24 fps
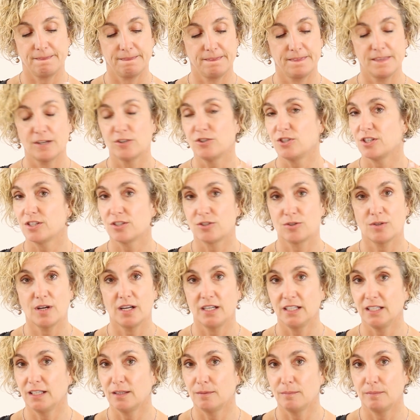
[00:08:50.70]
They're just trying
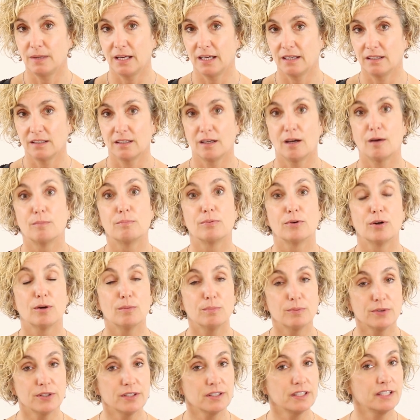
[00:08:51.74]
to get them met,
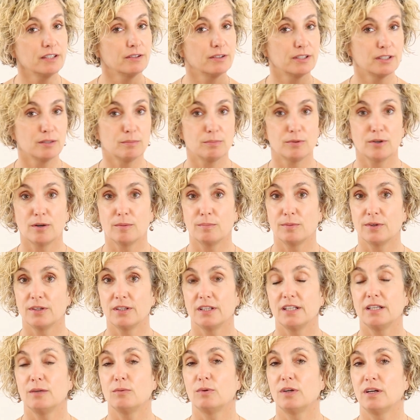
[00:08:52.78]
appropriately or
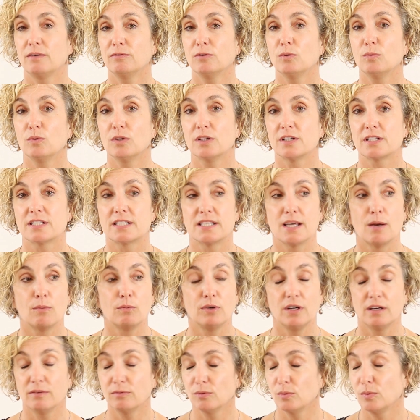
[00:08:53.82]
inappropriately, whatever works and
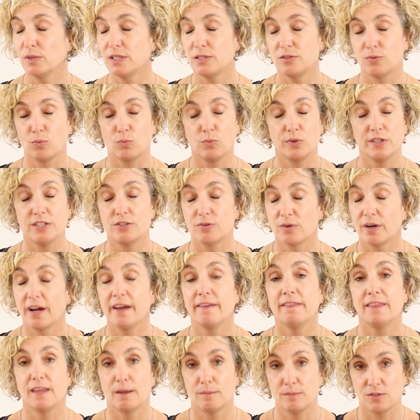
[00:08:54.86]
whatever we
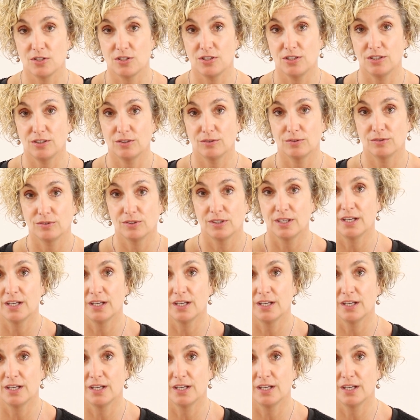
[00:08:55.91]
train them to do.